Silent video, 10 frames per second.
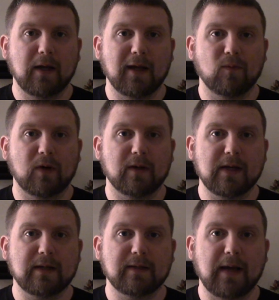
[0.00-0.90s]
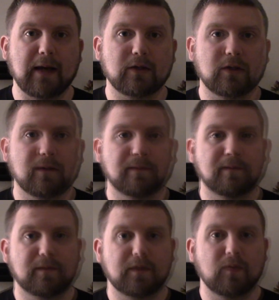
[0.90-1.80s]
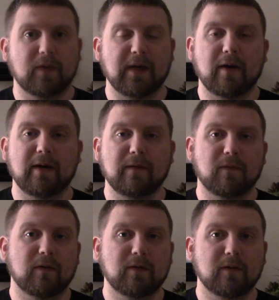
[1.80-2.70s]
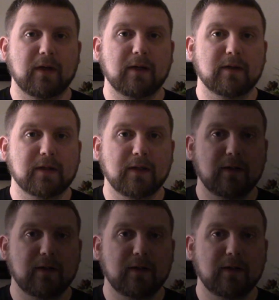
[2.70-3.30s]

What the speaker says: and where they attach. So without any further delay, let's get